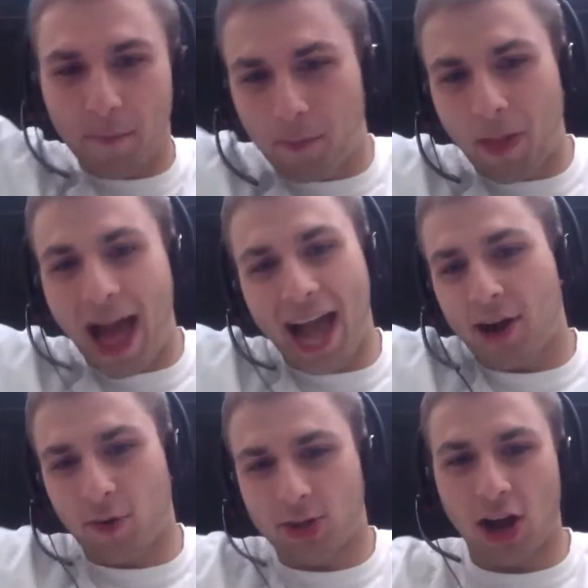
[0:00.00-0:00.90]

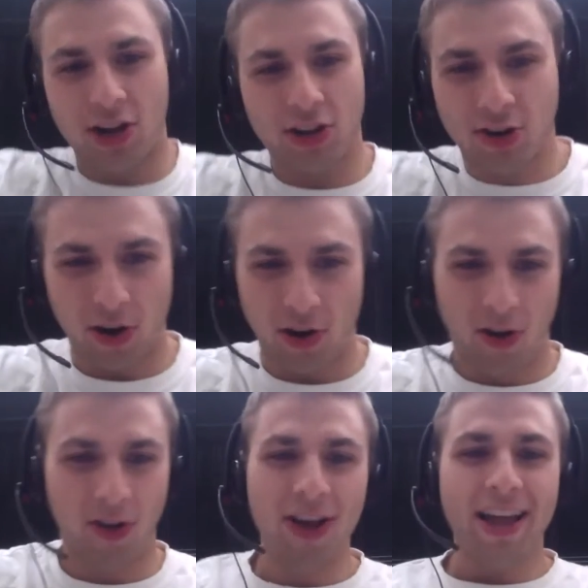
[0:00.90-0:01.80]
black rotund
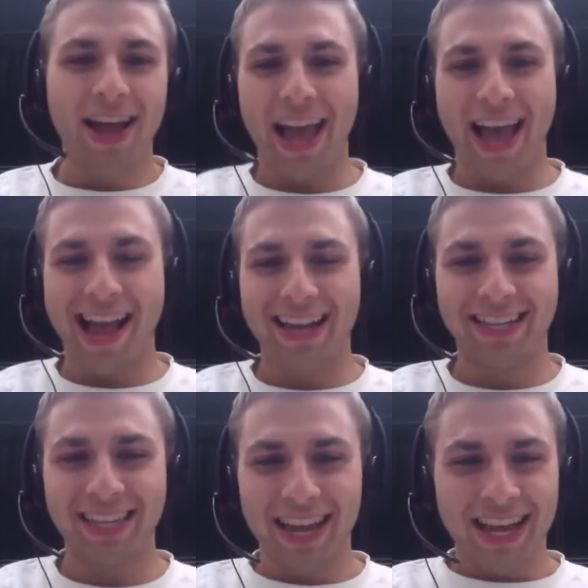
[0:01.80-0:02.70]
girl,
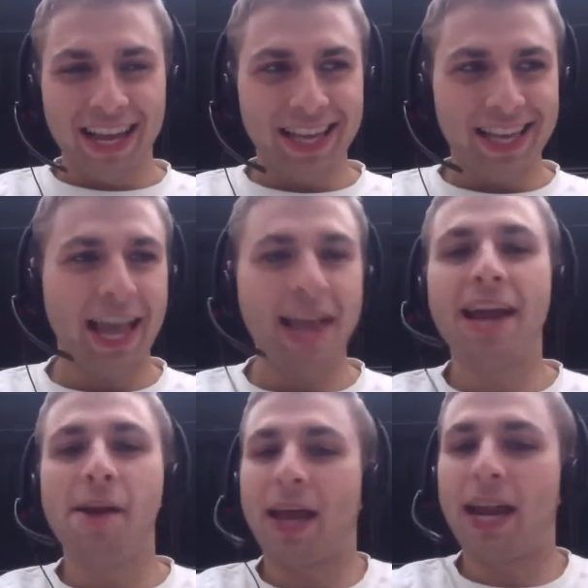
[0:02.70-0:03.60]
and they
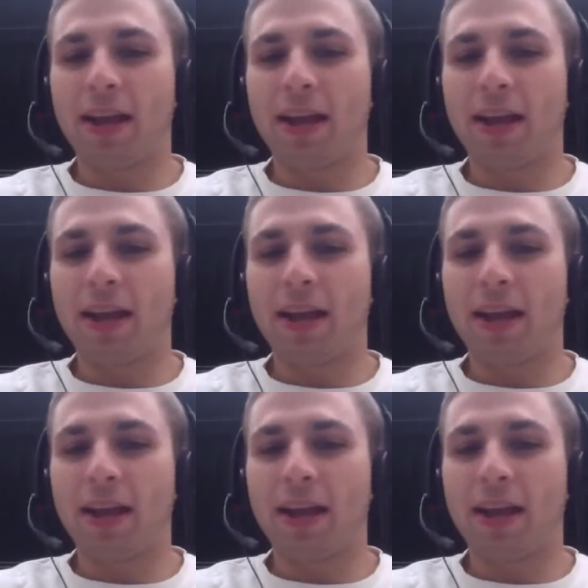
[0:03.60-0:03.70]
end up